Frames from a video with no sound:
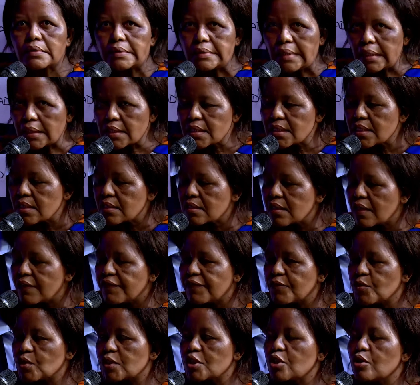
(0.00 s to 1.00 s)
They said
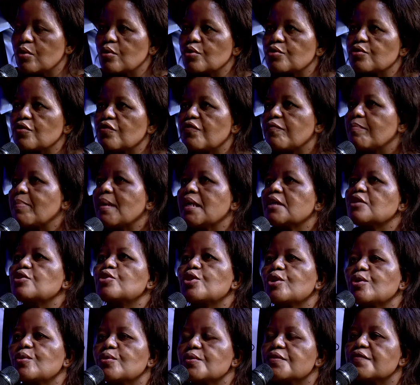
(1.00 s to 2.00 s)
I've got a lot of blood
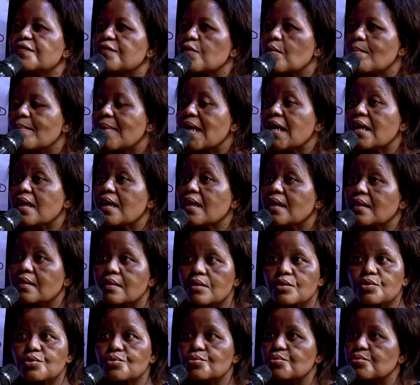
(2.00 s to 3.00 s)
clots from my
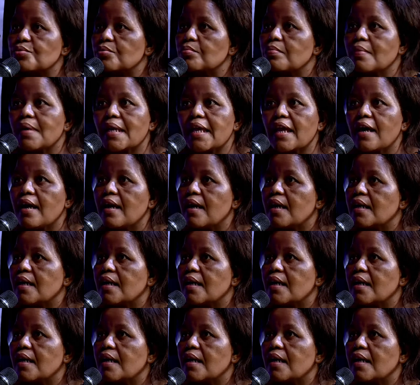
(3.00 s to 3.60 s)
head to my heart.